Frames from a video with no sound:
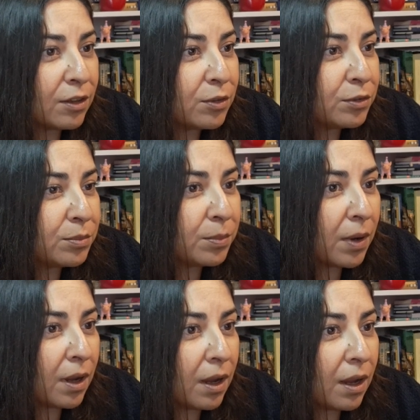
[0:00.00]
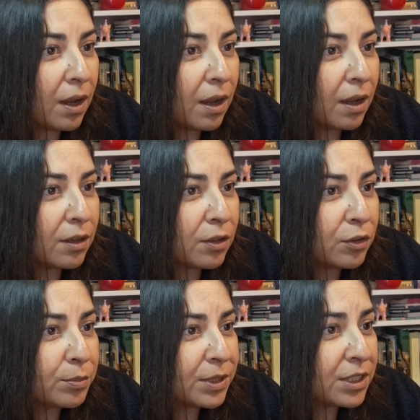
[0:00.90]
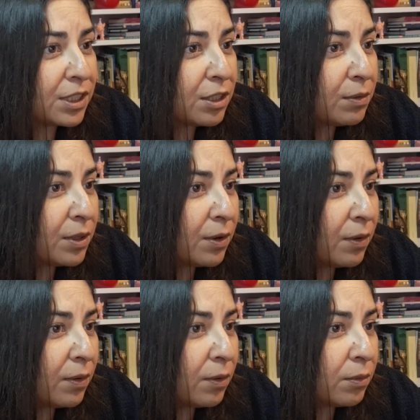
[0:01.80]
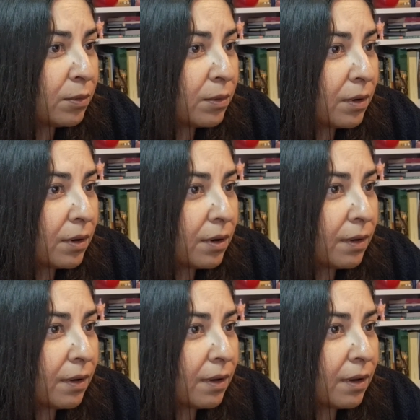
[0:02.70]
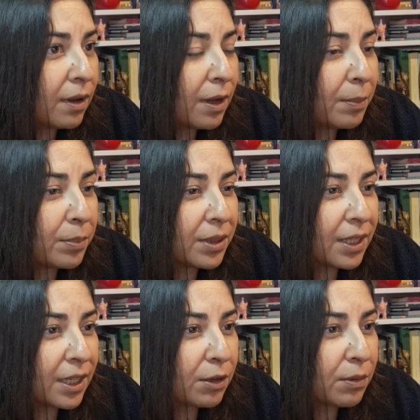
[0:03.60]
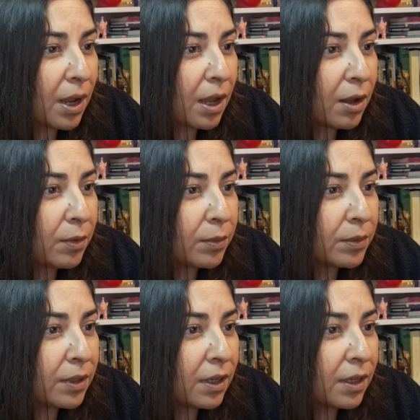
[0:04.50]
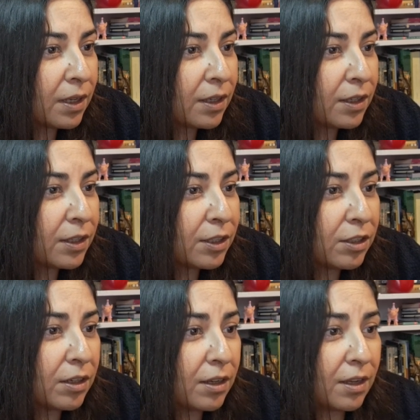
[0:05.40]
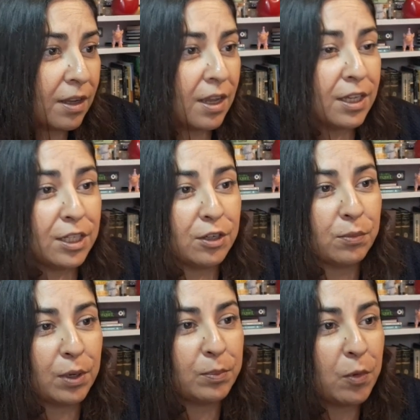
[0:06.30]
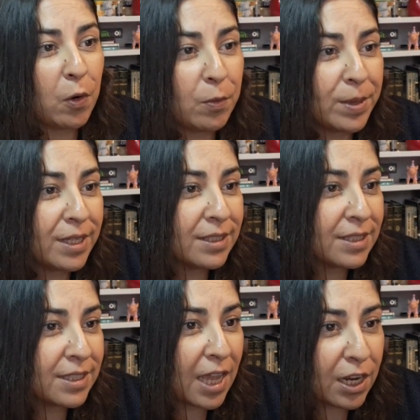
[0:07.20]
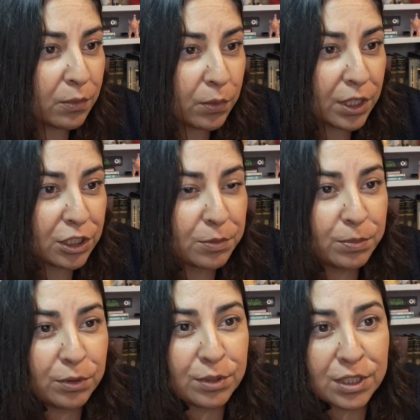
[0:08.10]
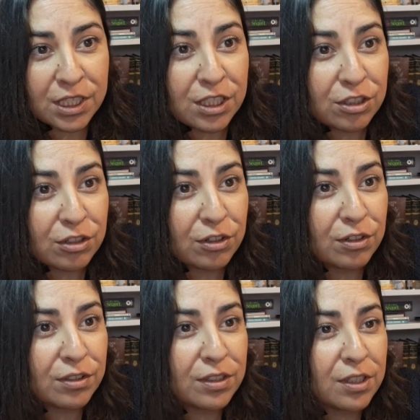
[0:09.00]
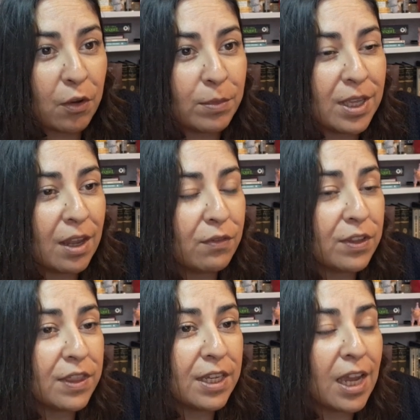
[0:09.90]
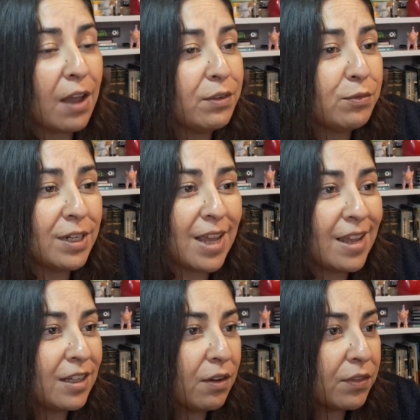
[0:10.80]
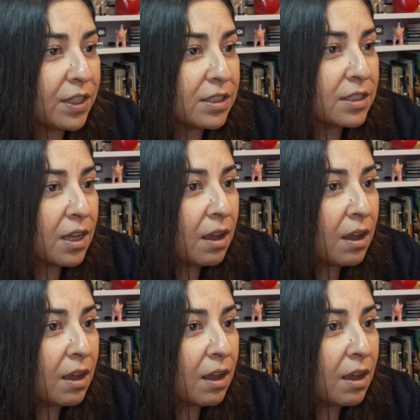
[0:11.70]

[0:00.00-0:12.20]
Good Material. Playground. Here One Moment. Sandwich. Blue Sisters. Tell Me Everything. I haven't read any of these.